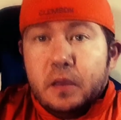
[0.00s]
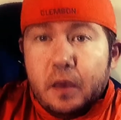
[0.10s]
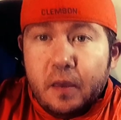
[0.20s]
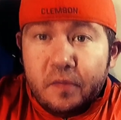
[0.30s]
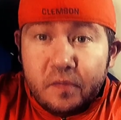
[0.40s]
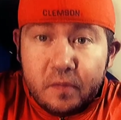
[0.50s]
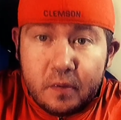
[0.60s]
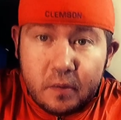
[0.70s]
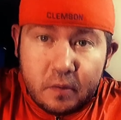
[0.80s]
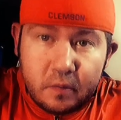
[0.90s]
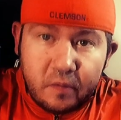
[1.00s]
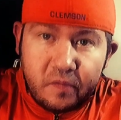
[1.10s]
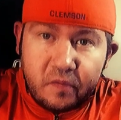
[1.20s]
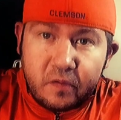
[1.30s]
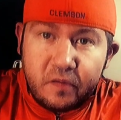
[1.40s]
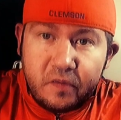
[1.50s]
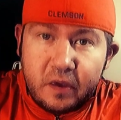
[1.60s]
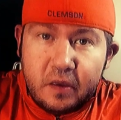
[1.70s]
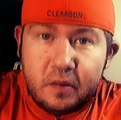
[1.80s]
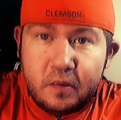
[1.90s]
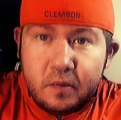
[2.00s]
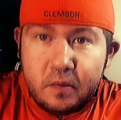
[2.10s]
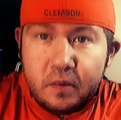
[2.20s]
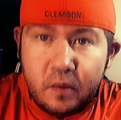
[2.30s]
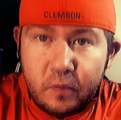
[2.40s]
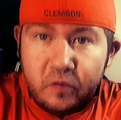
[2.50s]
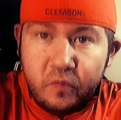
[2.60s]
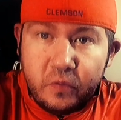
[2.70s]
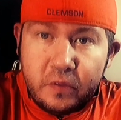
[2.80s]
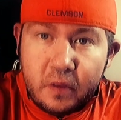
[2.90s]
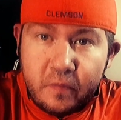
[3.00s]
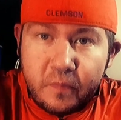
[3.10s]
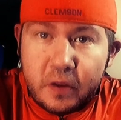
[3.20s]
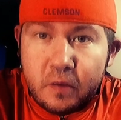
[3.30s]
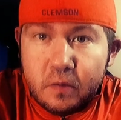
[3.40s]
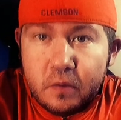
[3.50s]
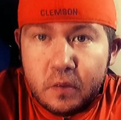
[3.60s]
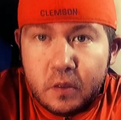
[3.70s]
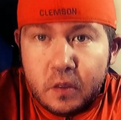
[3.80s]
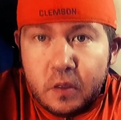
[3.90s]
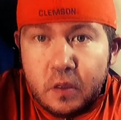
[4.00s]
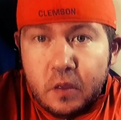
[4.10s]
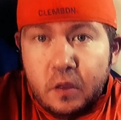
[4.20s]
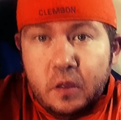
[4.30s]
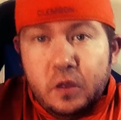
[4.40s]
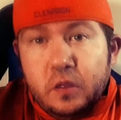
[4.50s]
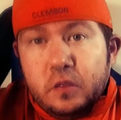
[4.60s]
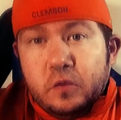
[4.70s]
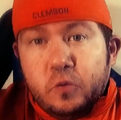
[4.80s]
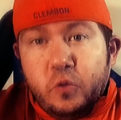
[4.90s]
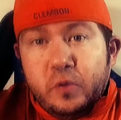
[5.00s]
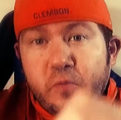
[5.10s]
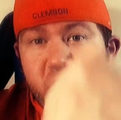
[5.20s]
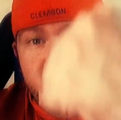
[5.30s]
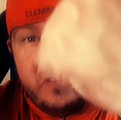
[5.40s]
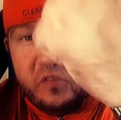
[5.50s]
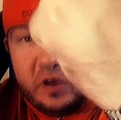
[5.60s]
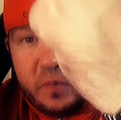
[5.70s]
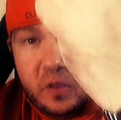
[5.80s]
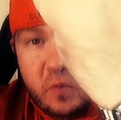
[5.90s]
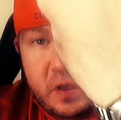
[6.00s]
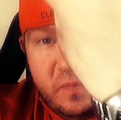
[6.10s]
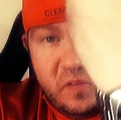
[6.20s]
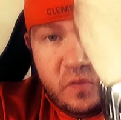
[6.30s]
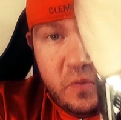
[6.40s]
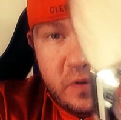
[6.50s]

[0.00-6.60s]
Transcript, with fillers: Hey guys, this is Chris again, coming at you with another video. Quick wristwatch check by the way, I'm still